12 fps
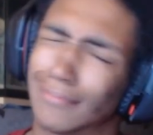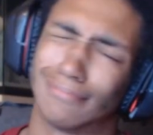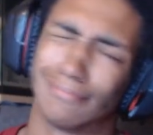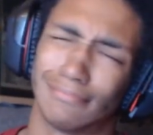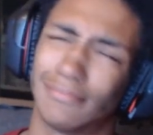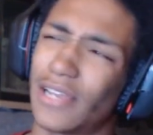
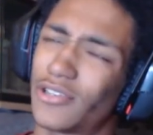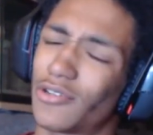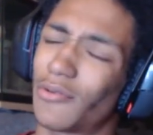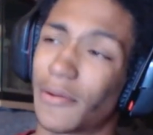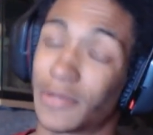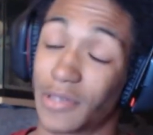I'm not sure where
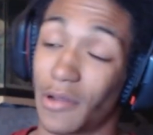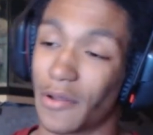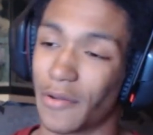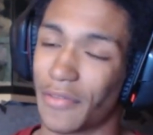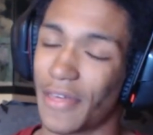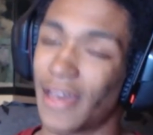I was going with
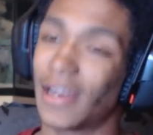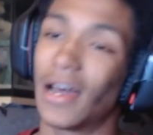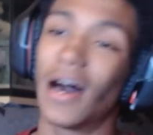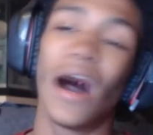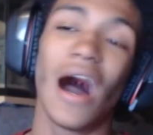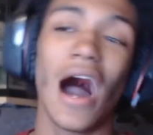that.
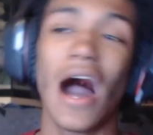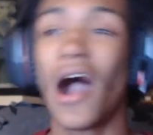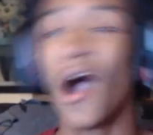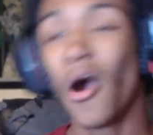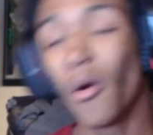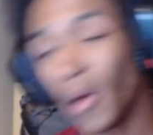
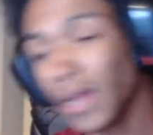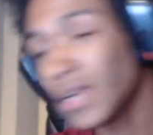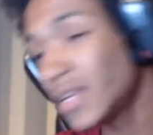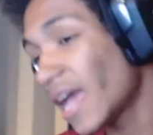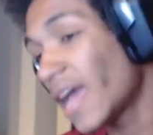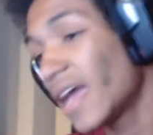One
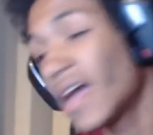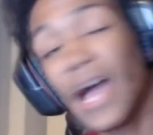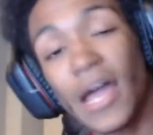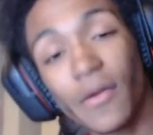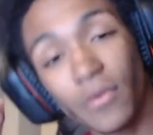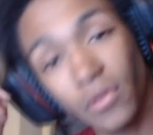day I
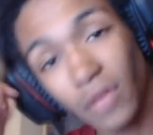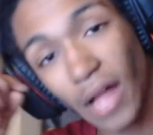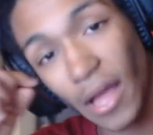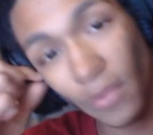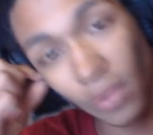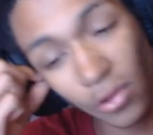will
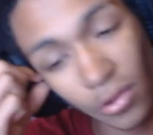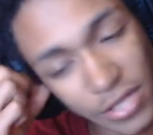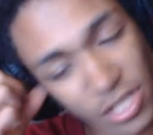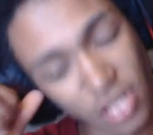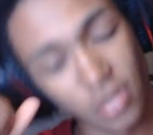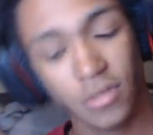
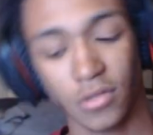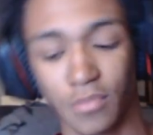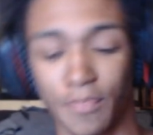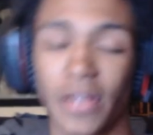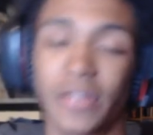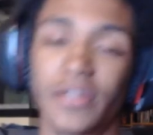
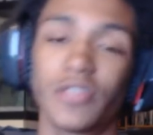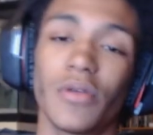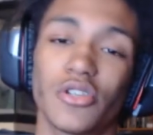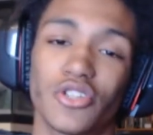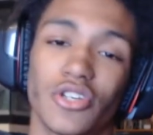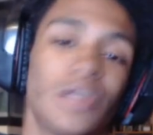spread to
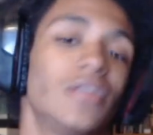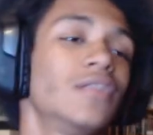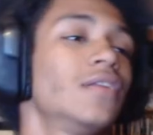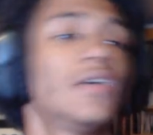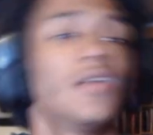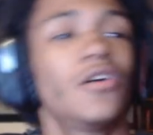Twitch and
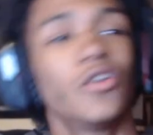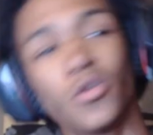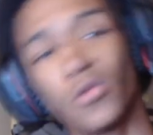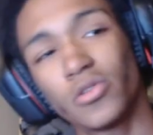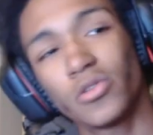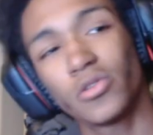get all you
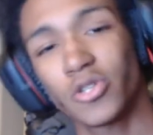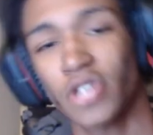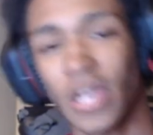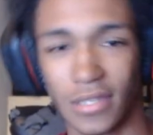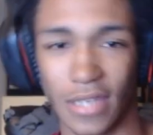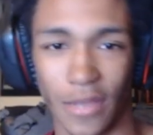Twitch
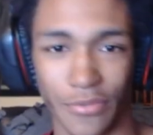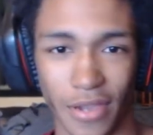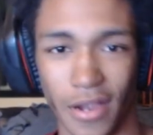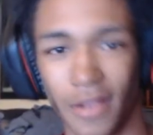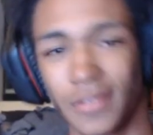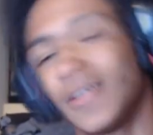heads out
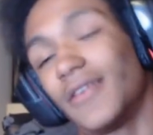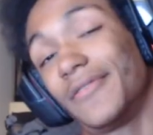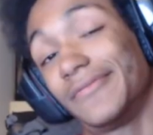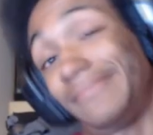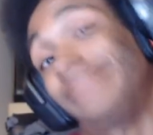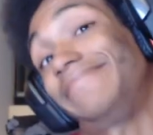there. So
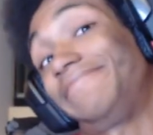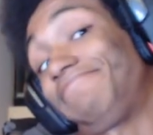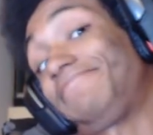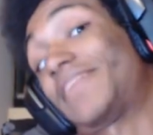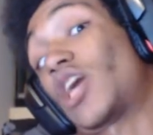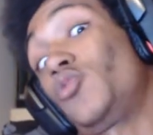
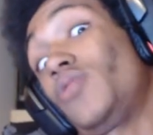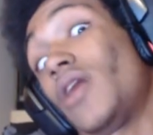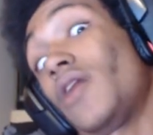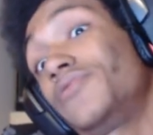who knows?